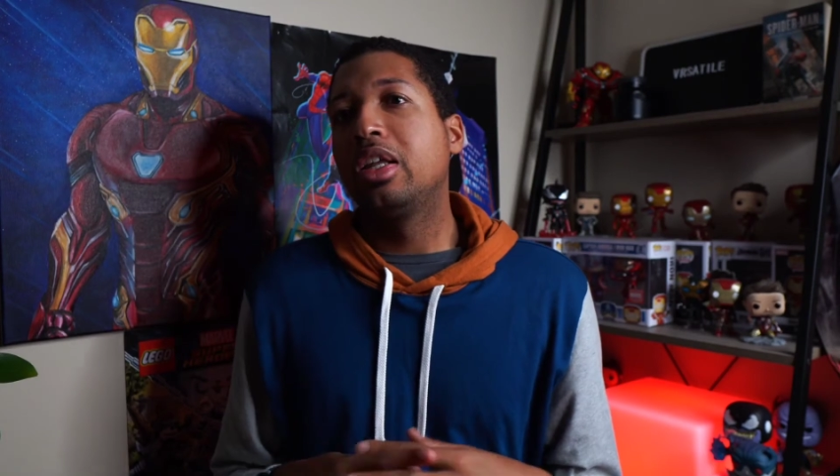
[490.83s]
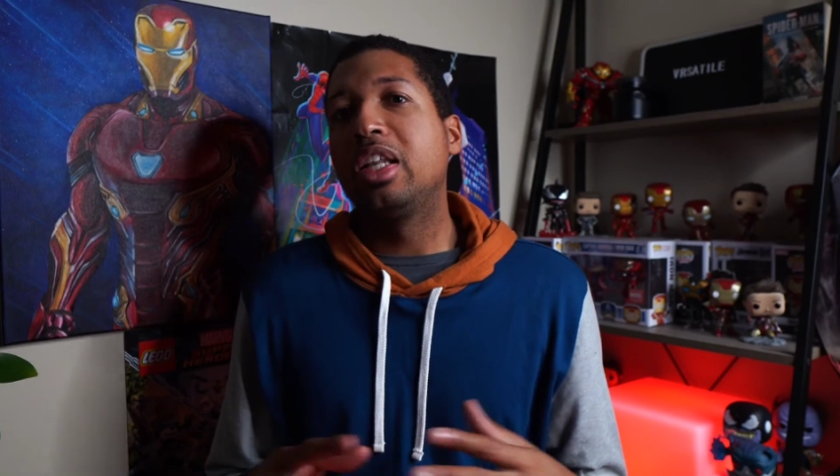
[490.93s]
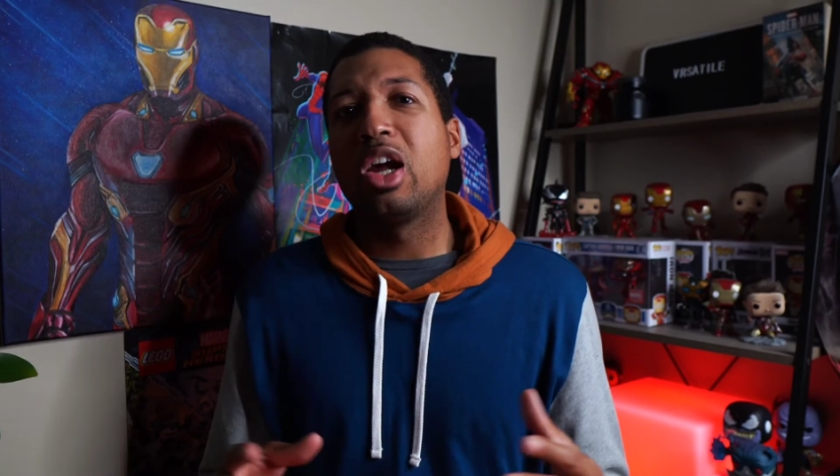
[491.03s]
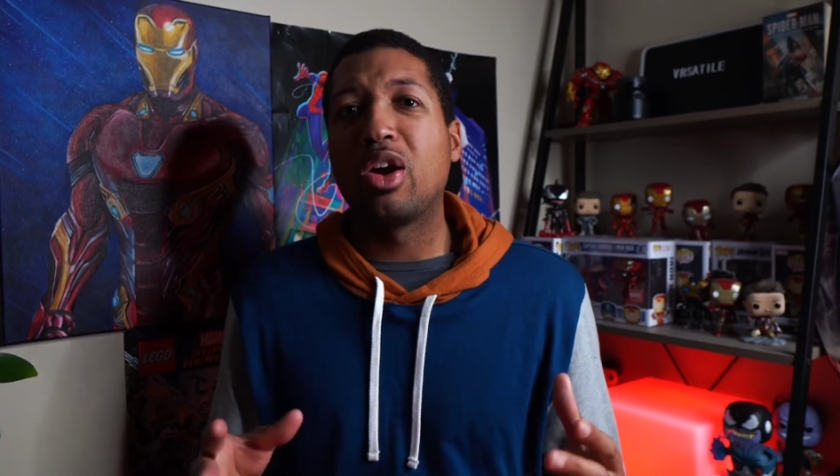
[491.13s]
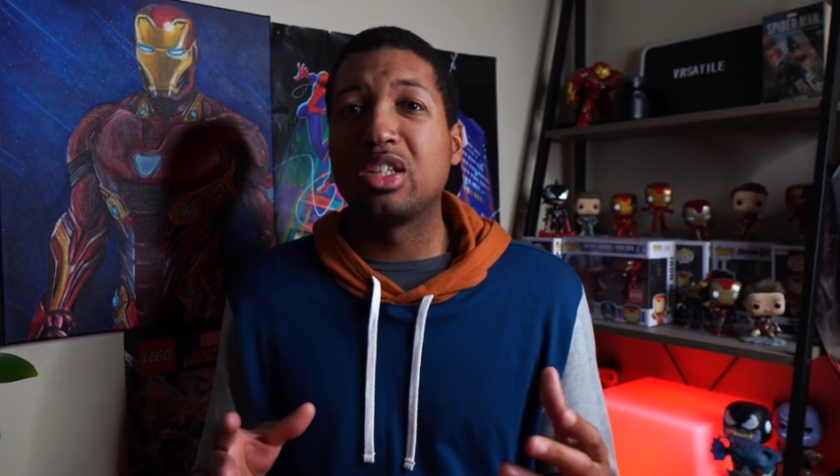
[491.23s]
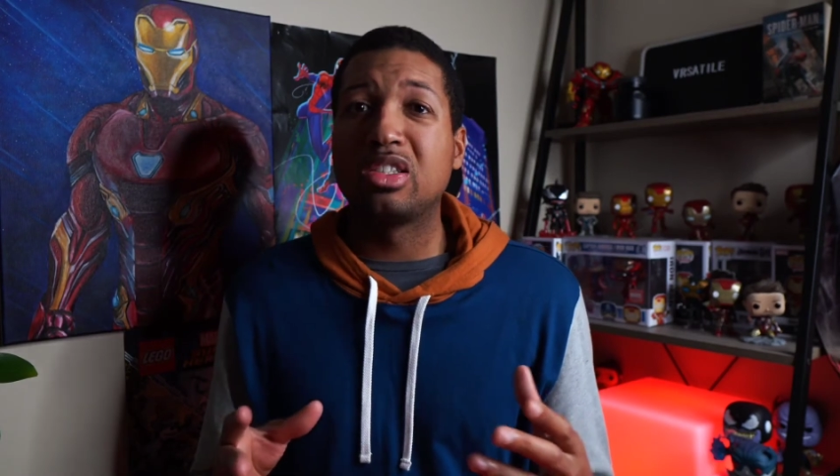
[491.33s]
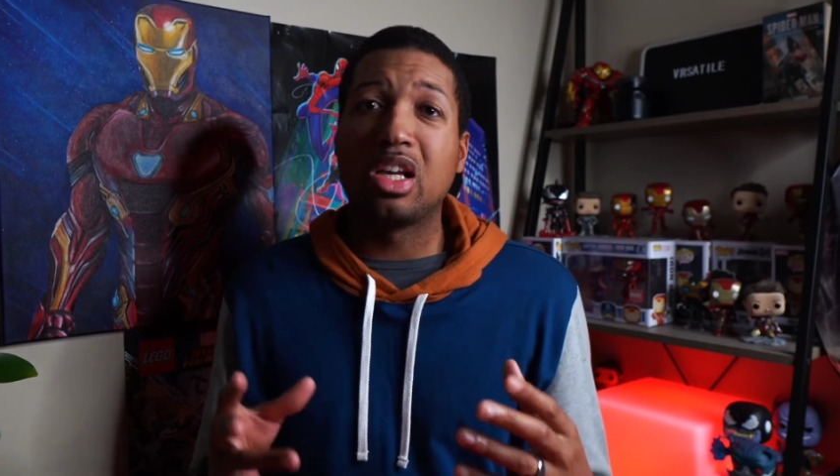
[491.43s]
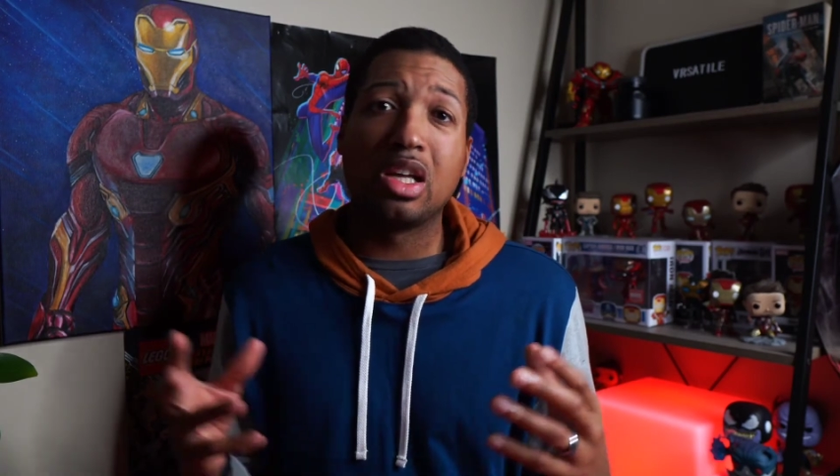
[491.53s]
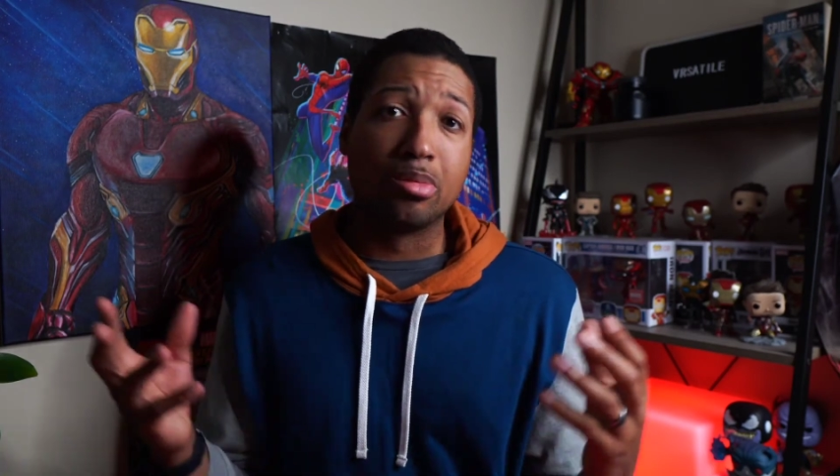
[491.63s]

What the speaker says: dare I say